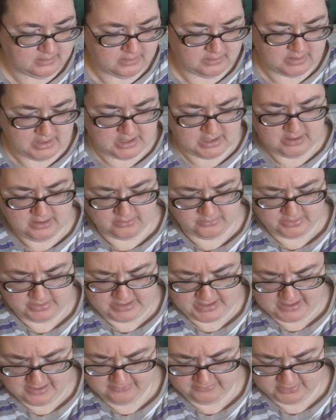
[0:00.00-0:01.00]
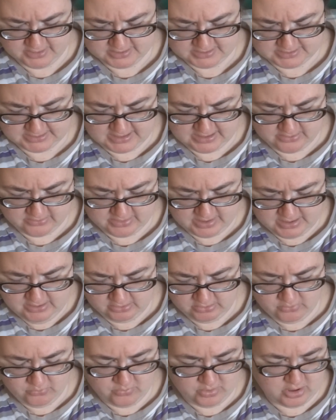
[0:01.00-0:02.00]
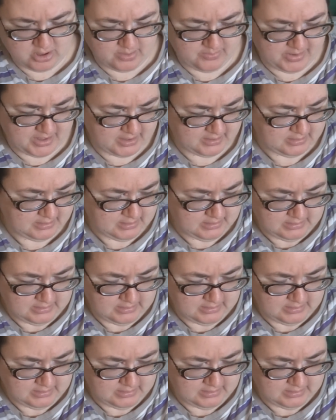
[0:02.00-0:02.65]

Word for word: Okay, now I really have lost count. I don't know where I'm at.